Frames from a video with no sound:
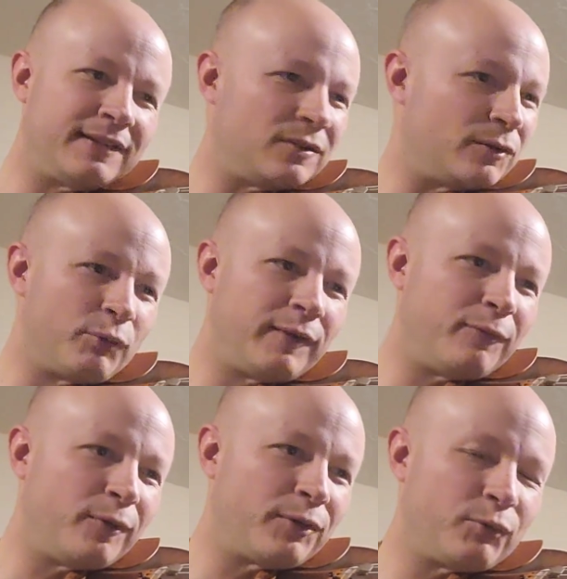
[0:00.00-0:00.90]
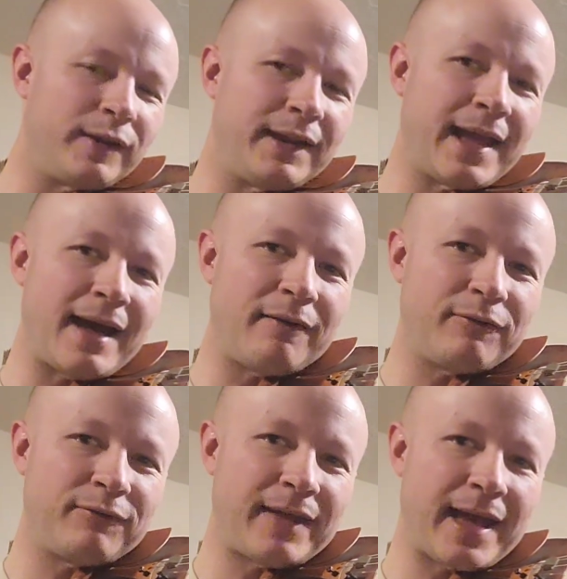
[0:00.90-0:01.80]
So 3, 4, 3,
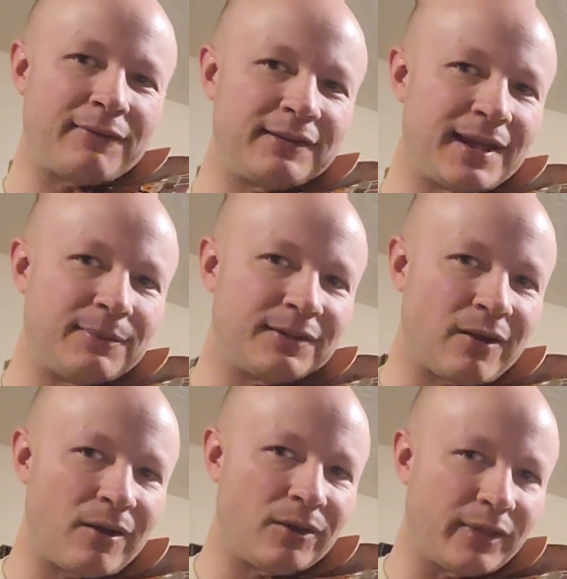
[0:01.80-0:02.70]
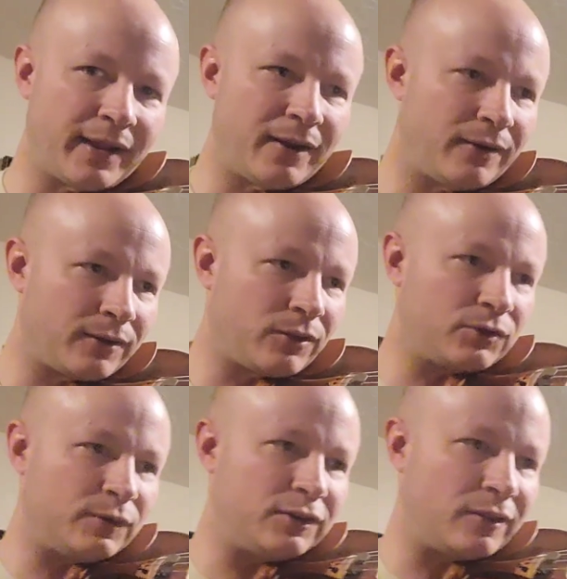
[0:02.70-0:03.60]
half steps, all there
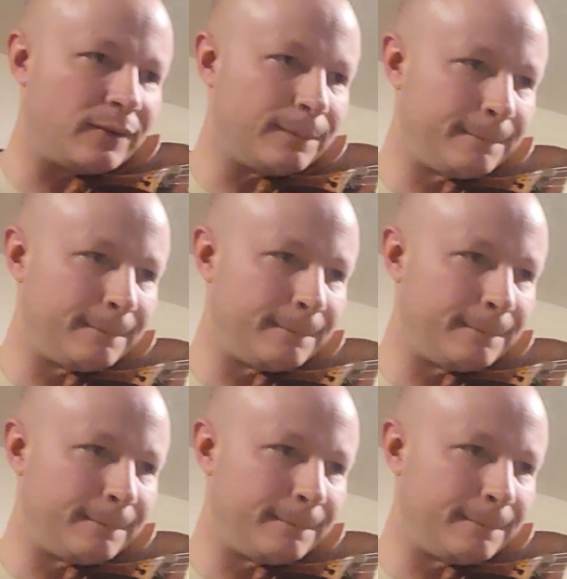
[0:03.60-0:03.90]
close to each other.